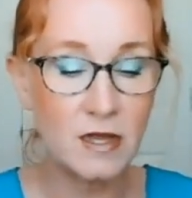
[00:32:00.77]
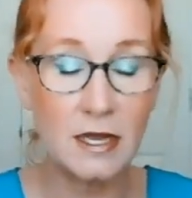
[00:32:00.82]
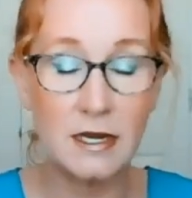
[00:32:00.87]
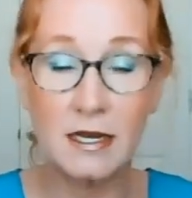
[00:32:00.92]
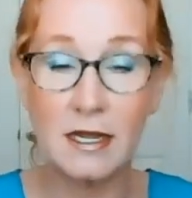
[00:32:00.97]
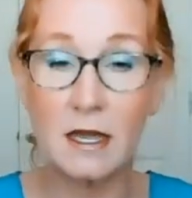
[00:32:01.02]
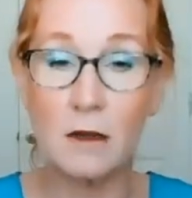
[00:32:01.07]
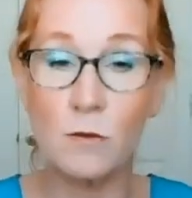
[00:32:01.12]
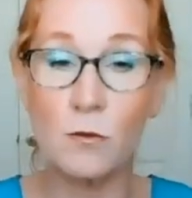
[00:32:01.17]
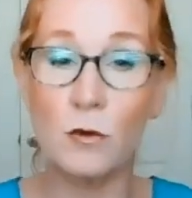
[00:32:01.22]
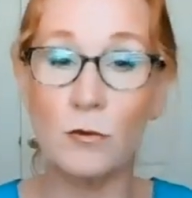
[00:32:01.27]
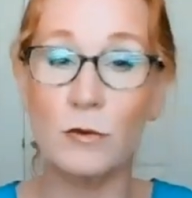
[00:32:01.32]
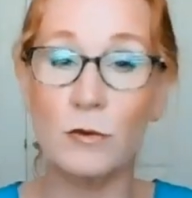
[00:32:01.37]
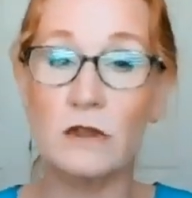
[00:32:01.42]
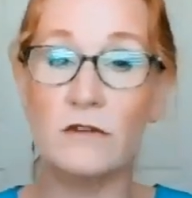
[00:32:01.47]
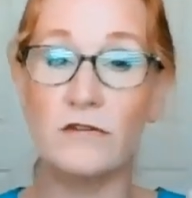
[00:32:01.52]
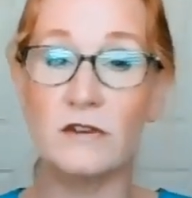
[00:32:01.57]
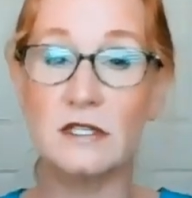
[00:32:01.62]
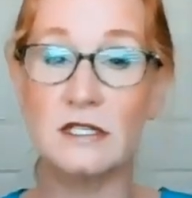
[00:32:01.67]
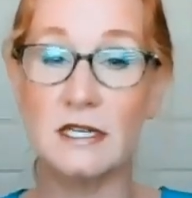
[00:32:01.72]
And again, we're
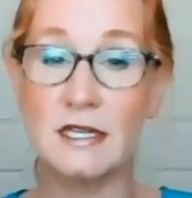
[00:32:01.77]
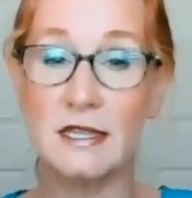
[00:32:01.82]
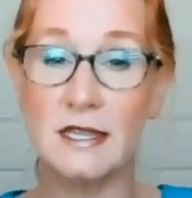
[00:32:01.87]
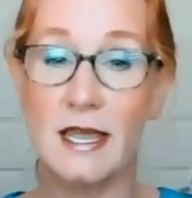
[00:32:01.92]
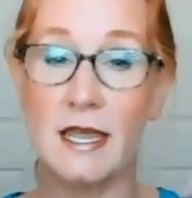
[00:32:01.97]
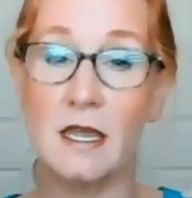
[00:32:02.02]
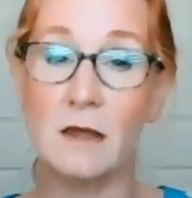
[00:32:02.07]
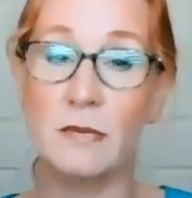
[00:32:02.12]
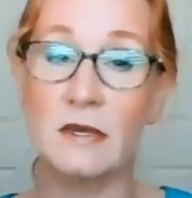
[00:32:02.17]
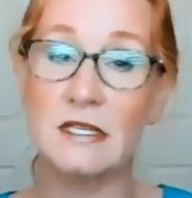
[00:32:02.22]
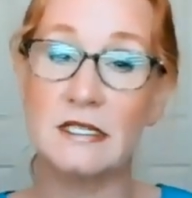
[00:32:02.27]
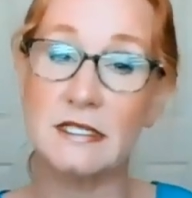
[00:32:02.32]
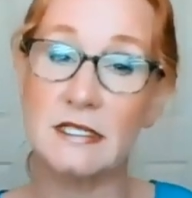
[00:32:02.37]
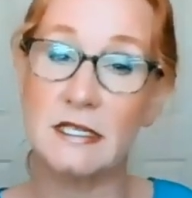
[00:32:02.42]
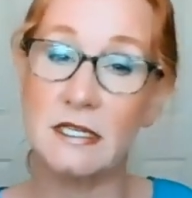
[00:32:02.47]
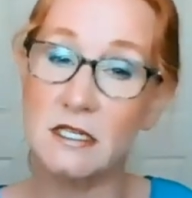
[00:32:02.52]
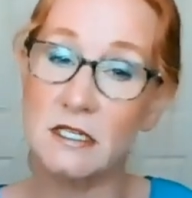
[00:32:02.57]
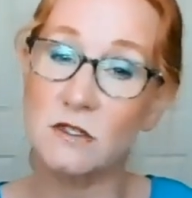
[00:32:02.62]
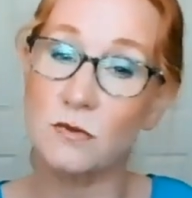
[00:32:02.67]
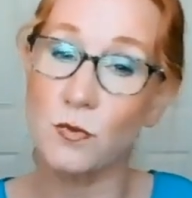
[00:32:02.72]
revisiting the
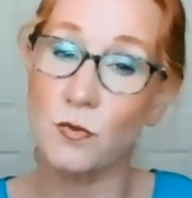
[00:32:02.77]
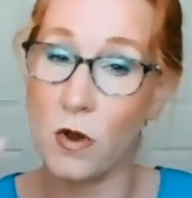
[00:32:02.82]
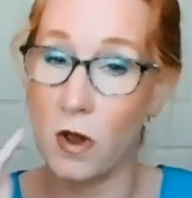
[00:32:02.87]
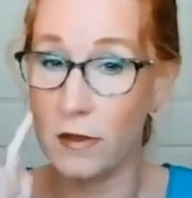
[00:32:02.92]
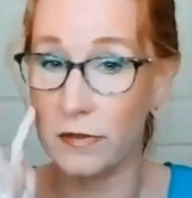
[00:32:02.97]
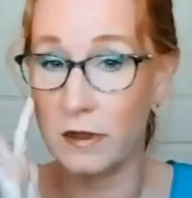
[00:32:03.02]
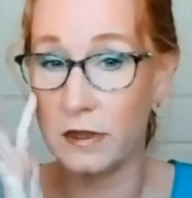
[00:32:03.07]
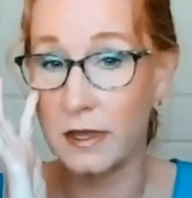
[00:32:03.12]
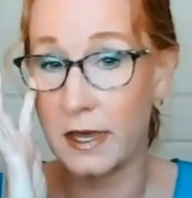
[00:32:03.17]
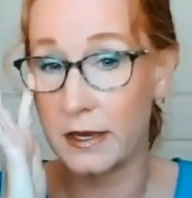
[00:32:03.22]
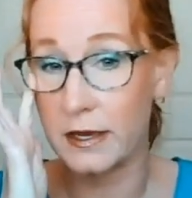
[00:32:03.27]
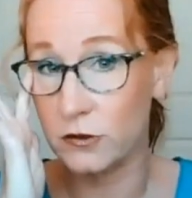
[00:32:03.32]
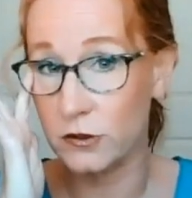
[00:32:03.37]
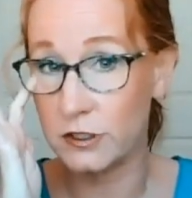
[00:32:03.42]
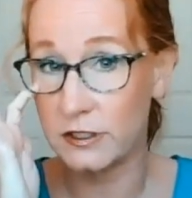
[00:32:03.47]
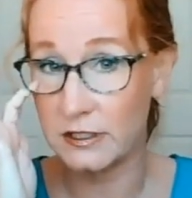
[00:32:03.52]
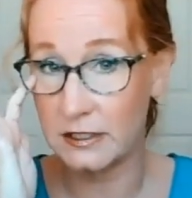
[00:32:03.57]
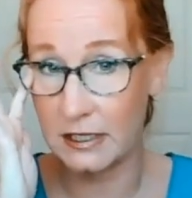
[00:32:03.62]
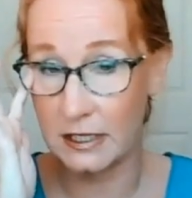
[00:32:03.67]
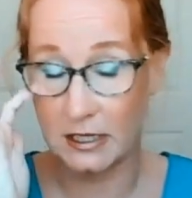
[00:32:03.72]
ABCs. We're on the letter
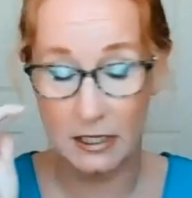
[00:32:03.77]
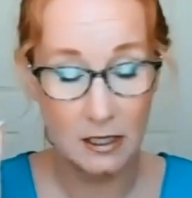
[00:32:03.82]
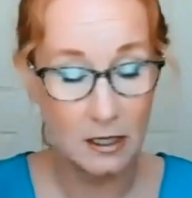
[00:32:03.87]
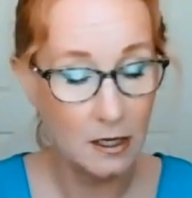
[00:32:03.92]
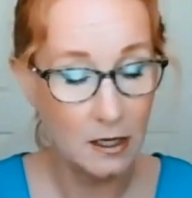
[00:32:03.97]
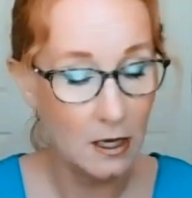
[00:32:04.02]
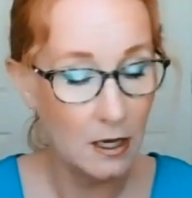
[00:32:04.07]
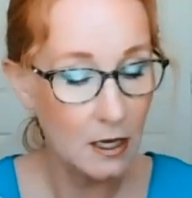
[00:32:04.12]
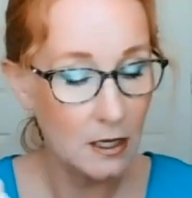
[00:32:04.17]
C.